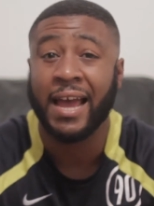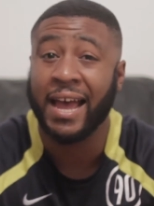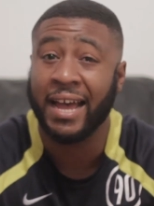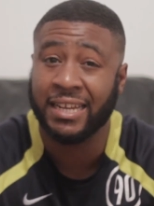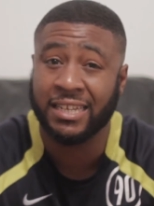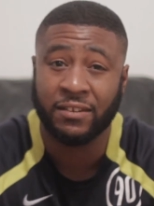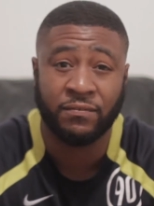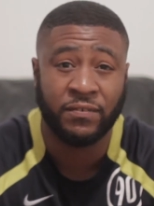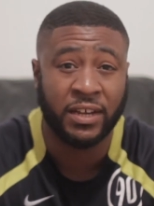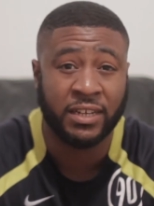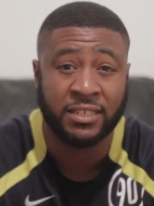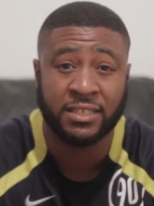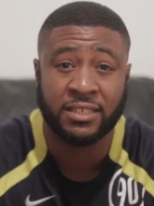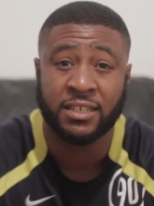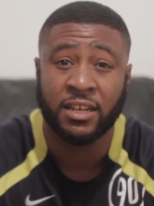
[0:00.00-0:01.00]
and
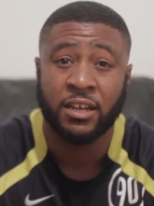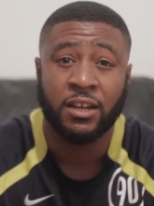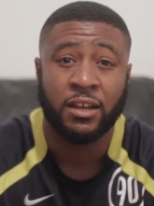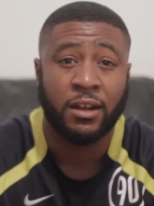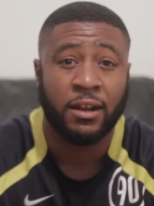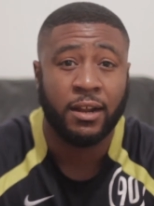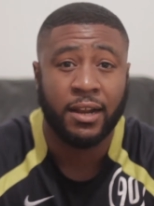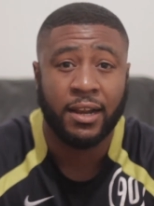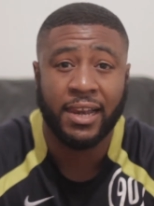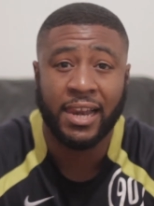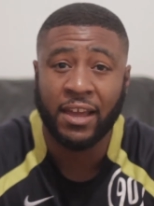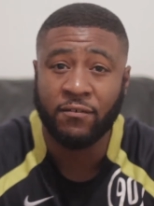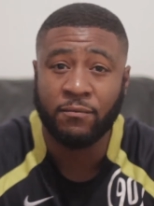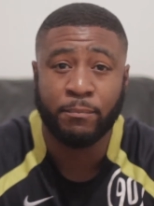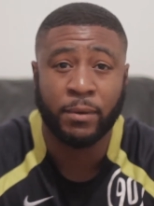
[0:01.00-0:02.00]
defence. Left